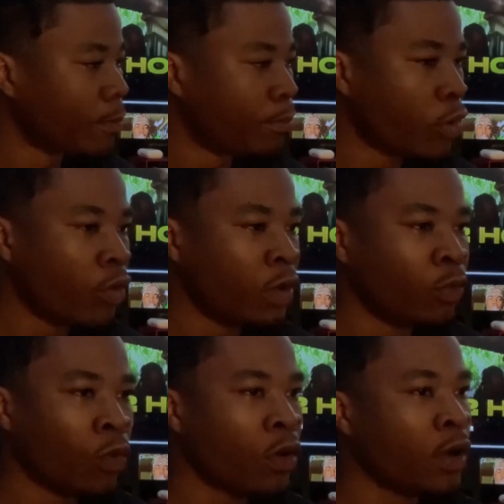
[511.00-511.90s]

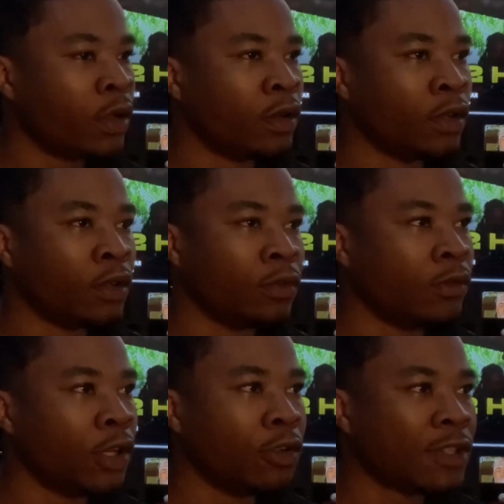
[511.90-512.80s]
pouring water, I don't
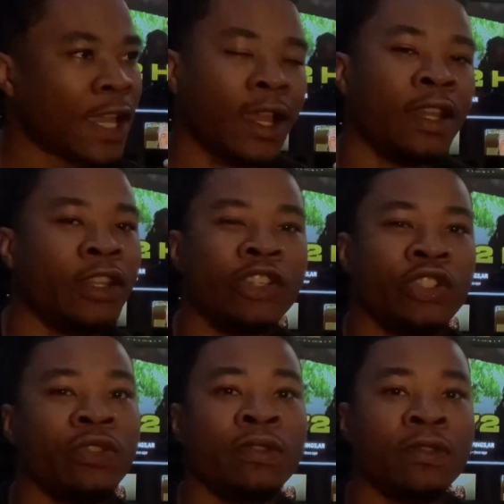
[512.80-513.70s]
know, tying your
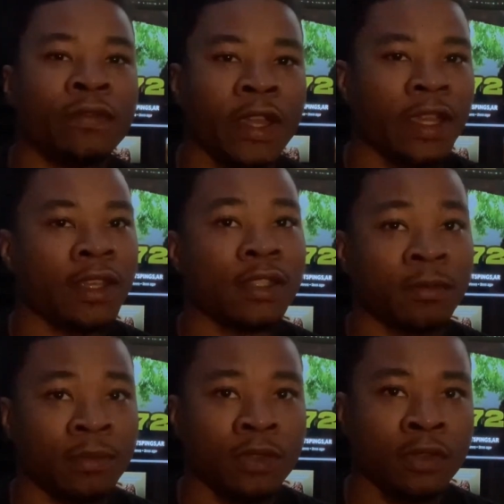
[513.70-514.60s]
shoes fast,
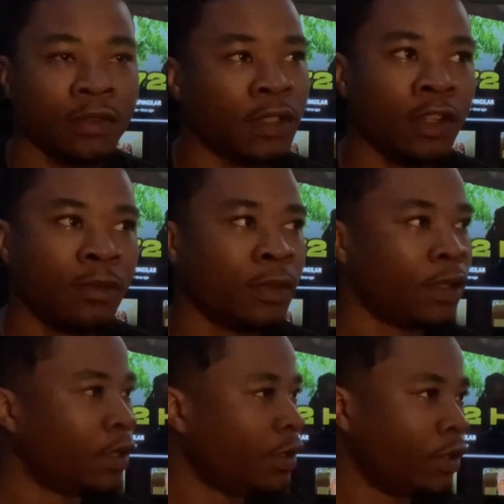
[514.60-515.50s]
some bull, dumb,
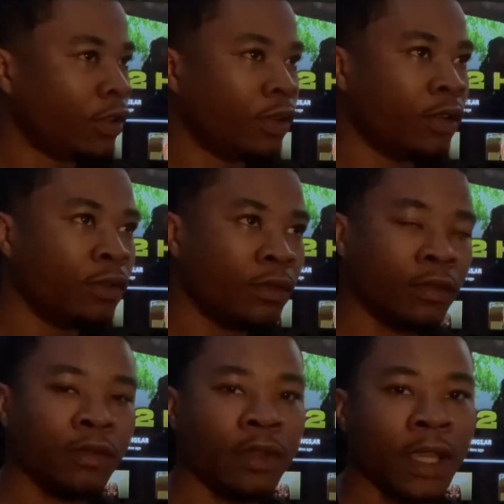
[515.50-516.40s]
you know,
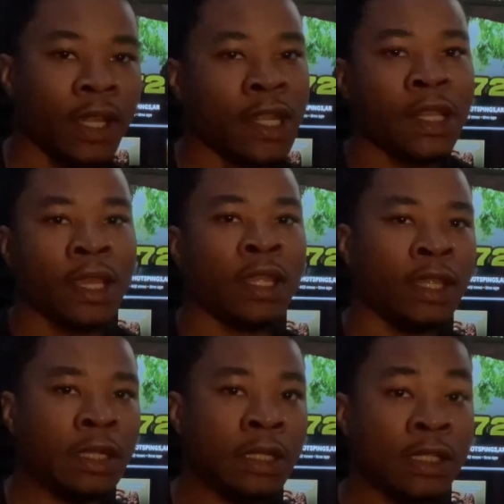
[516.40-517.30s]

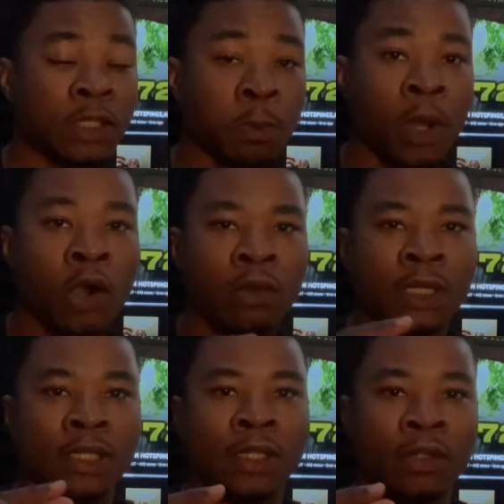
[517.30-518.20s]
anything, the
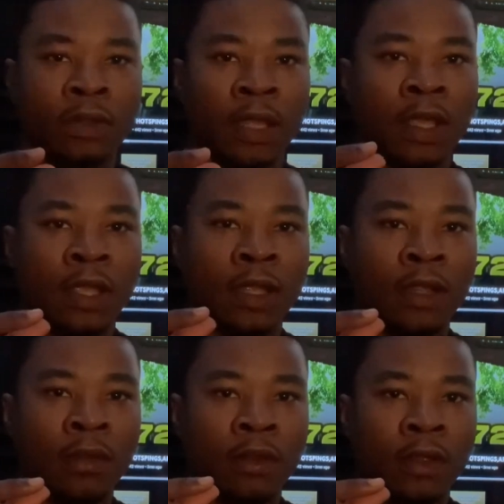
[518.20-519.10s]
smallest little thing.
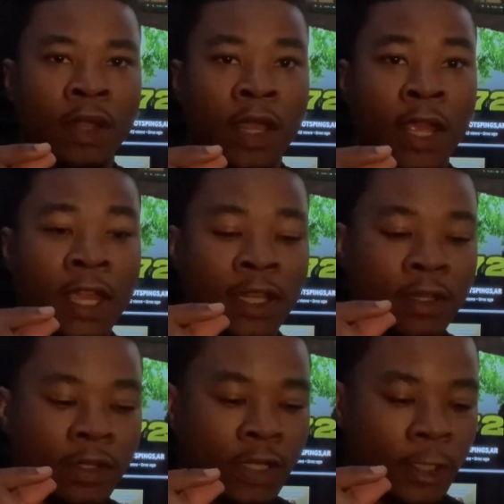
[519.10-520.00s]
And